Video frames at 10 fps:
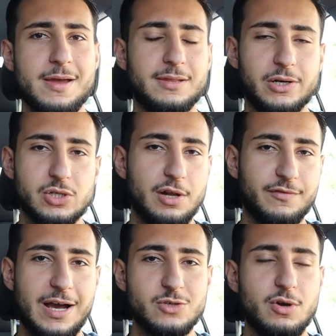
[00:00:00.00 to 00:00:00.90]
There's a lot
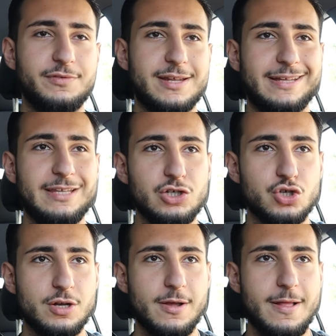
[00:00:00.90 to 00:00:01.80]
of guys who have that
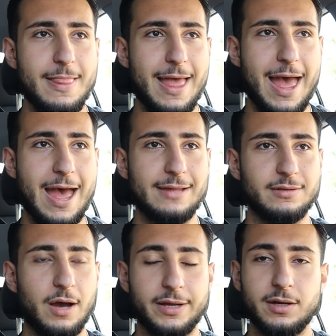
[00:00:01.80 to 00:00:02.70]
addiction.
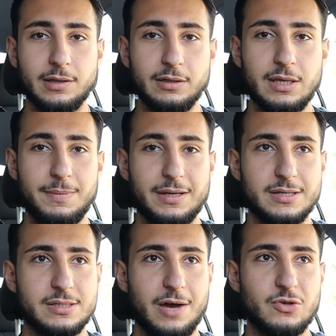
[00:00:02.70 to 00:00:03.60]
And I got lucky
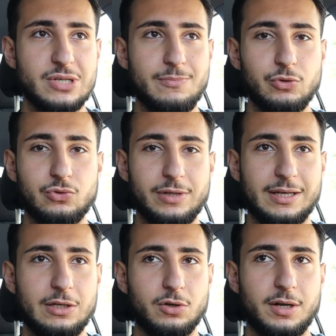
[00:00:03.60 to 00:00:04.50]
because I was able to
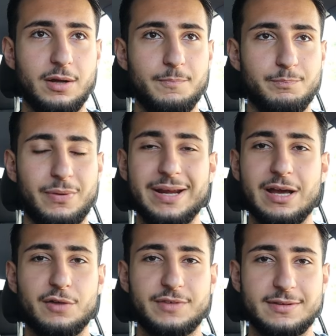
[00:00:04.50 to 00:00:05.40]
like, you know, kind of break
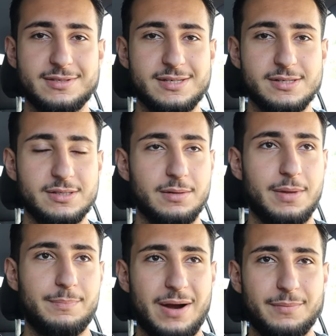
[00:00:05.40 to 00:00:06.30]
out of that
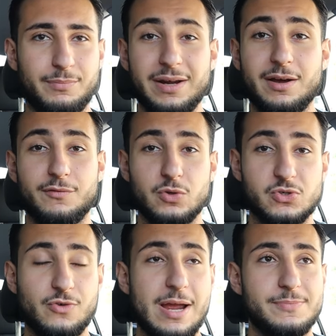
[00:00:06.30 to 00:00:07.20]
system and break out of
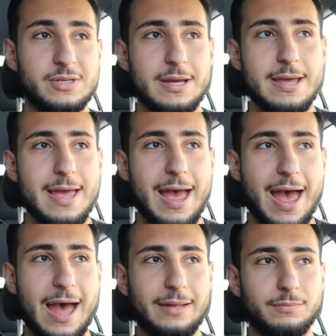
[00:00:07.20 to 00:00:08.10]
those traps
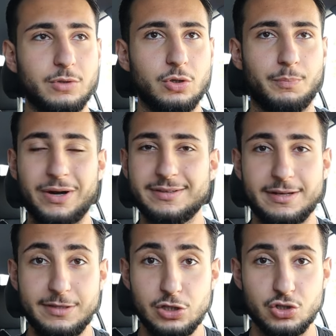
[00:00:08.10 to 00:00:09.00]
and, you know, break
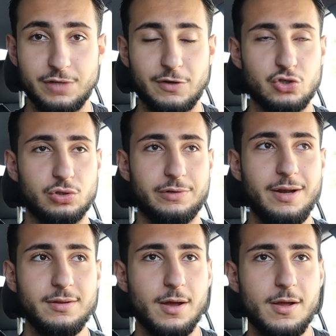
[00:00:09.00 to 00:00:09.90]
that addiction eventually,
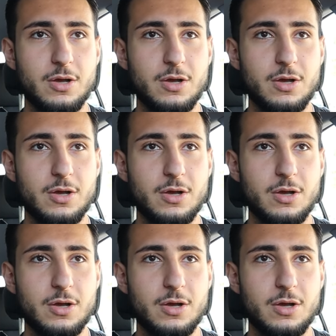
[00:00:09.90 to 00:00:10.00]
right?